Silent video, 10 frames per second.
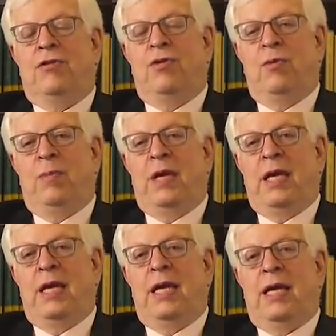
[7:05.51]
to
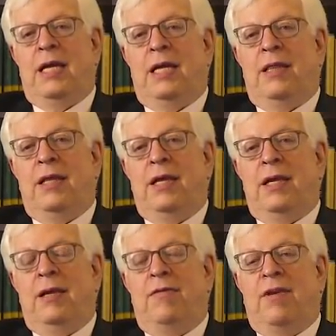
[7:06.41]
be
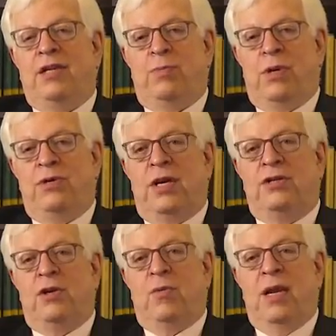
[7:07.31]
the vice
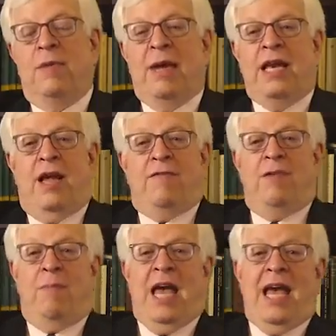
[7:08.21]
presidential running mate of
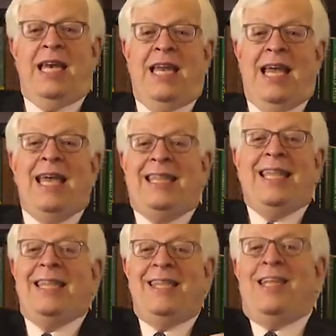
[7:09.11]
the man he
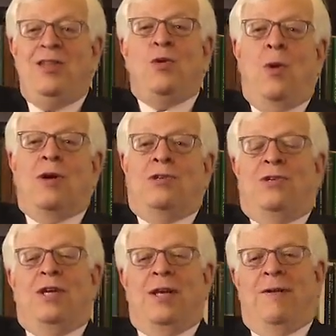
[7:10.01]
didn't endorse,